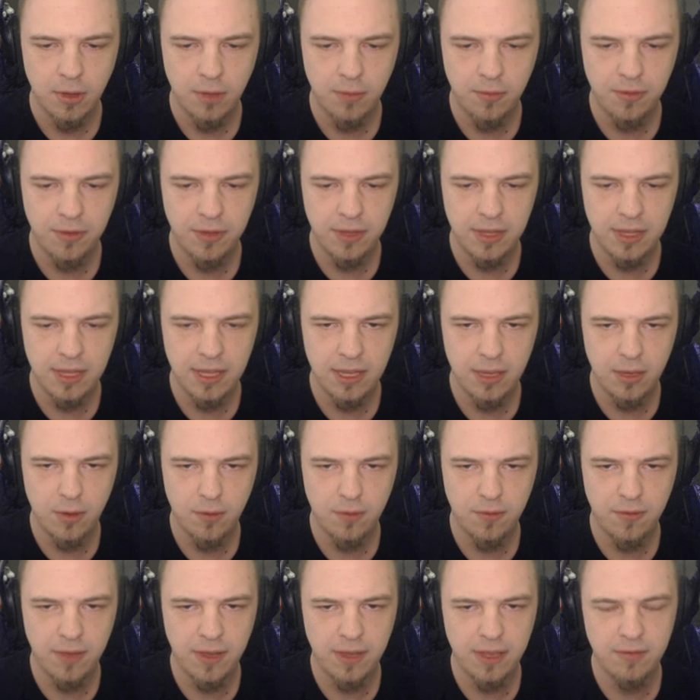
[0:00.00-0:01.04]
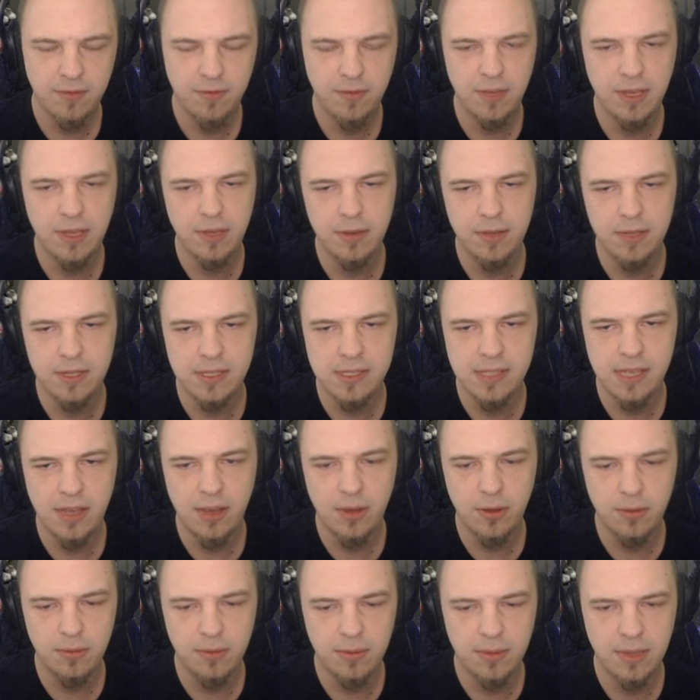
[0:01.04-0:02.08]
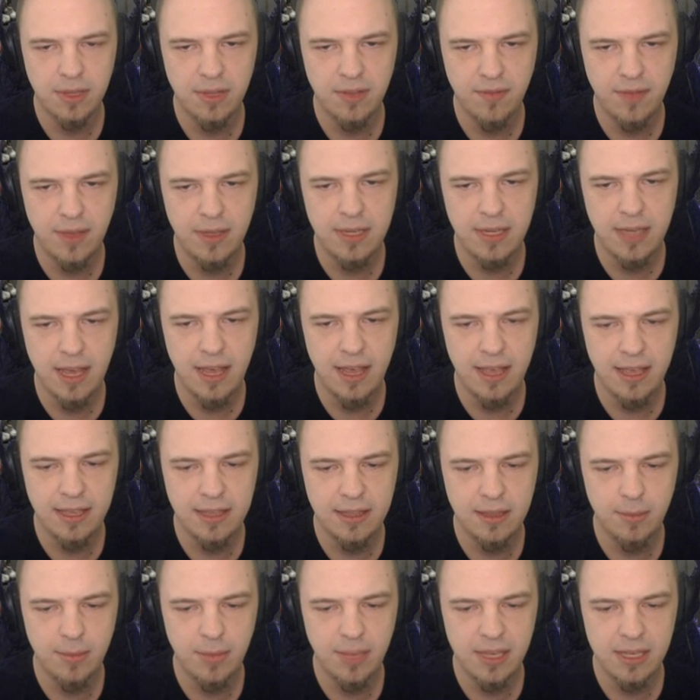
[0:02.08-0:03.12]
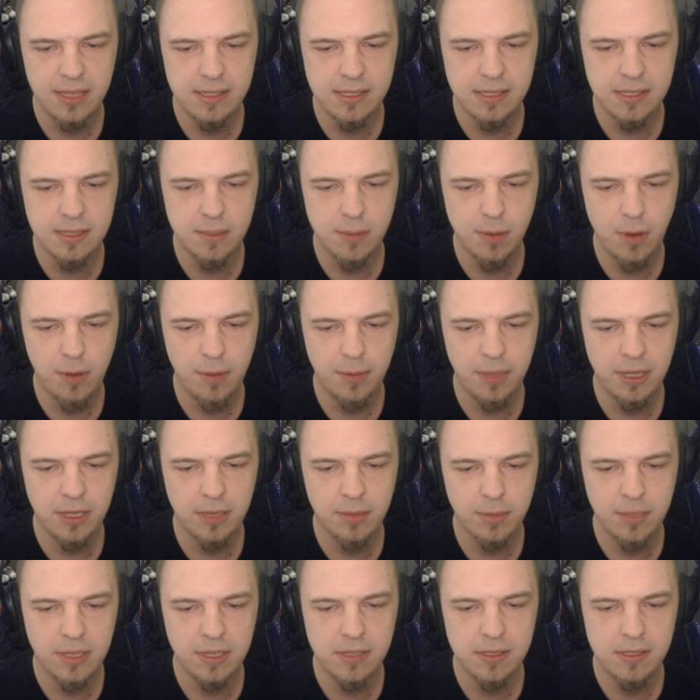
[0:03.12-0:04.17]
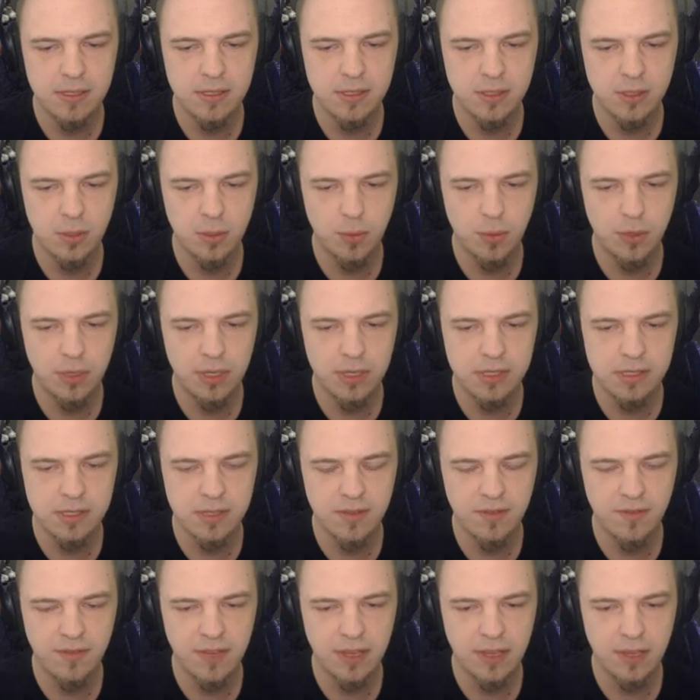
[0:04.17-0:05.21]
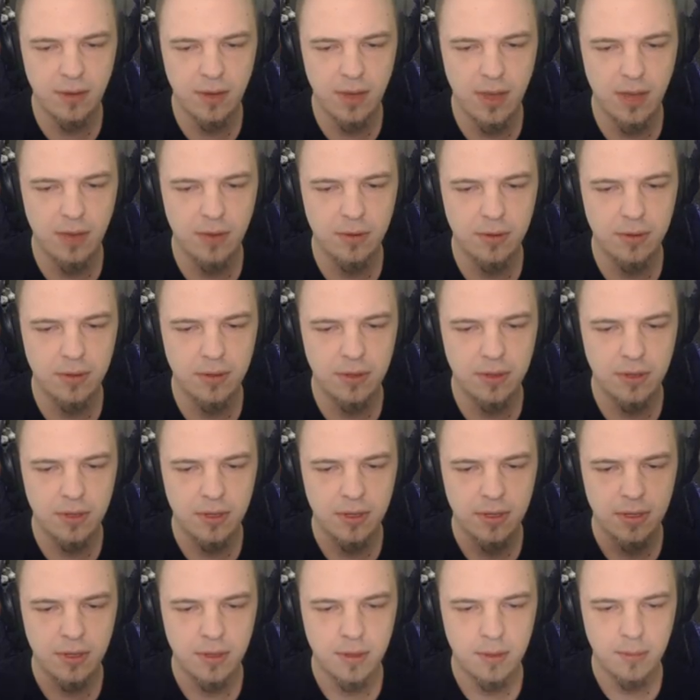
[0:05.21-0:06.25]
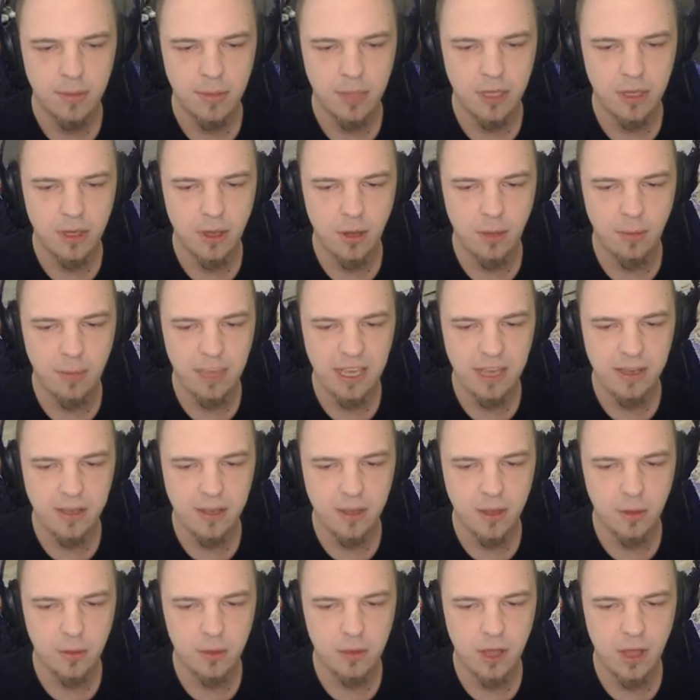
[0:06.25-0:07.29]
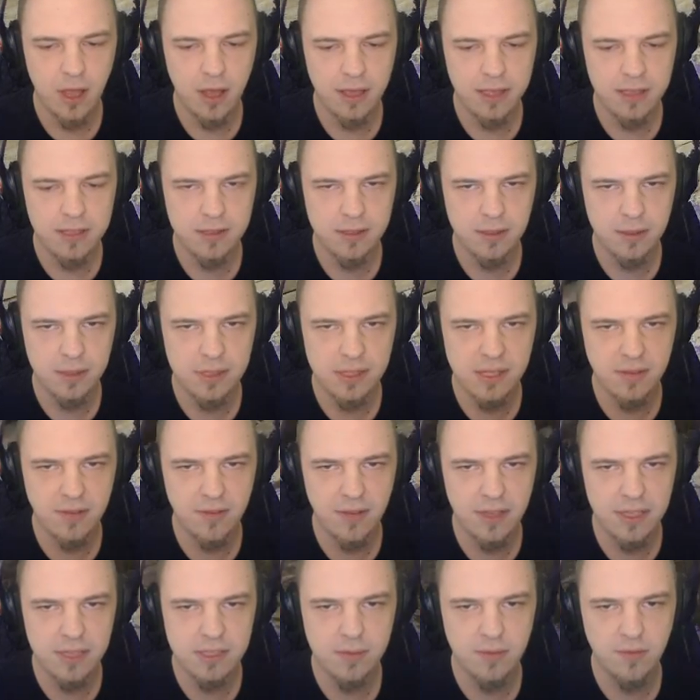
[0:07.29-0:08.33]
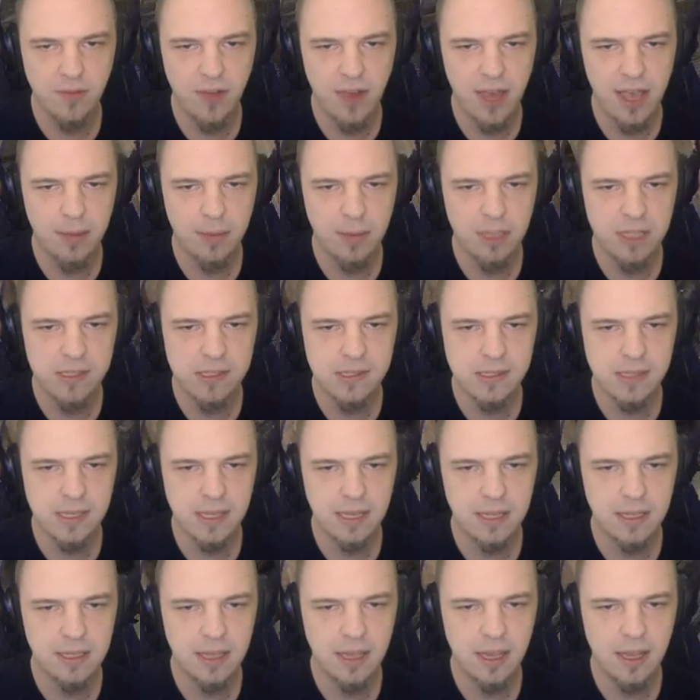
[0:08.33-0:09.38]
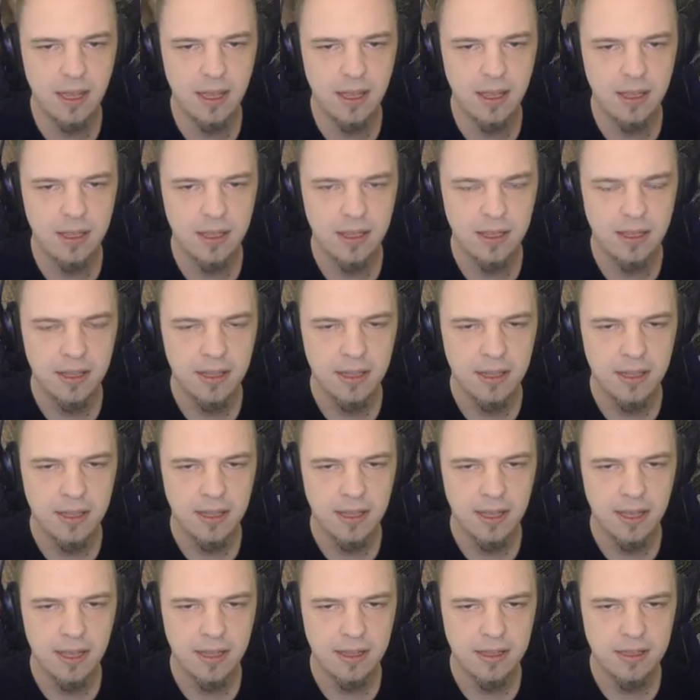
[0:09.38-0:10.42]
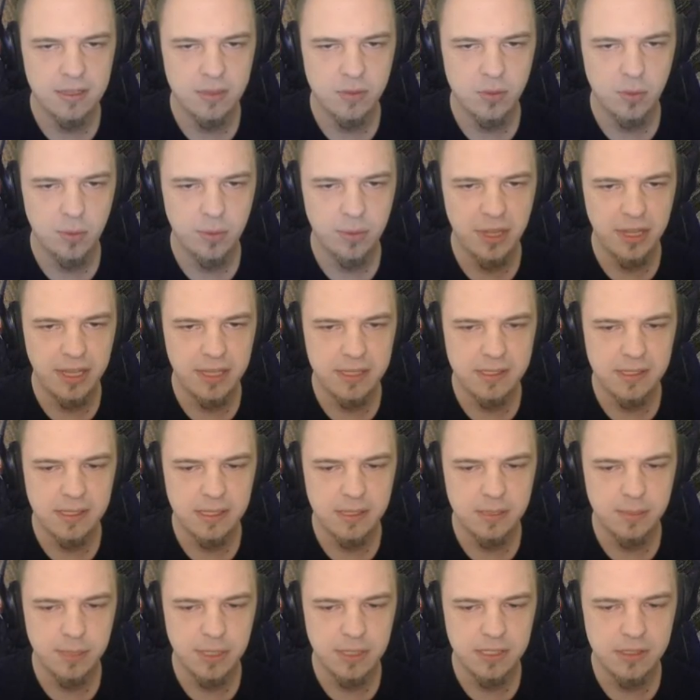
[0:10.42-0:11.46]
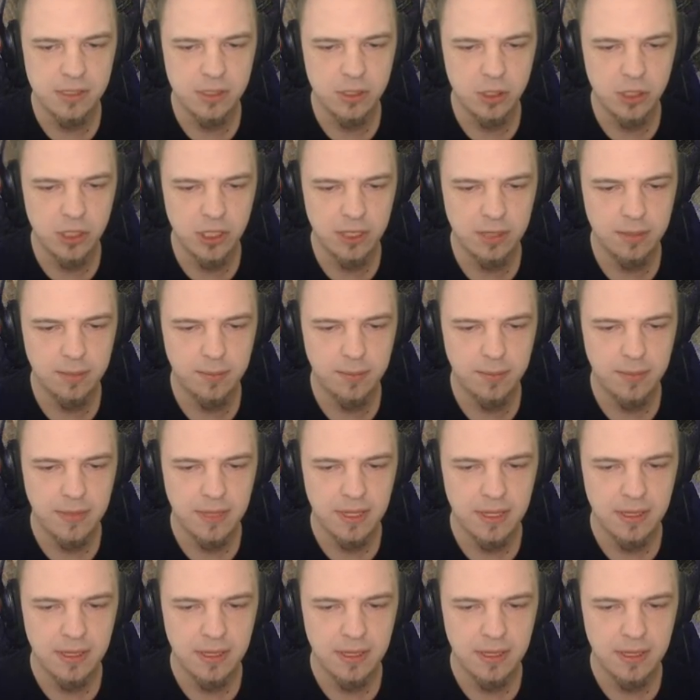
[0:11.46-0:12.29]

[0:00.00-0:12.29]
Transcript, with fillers: Hopefully they don't fucking figure this out. If I die in the base, it's probably gonna be super easy to figure out. But I'll make a code lock as soon as I find some fragments and uh, at least replace this piece of shit.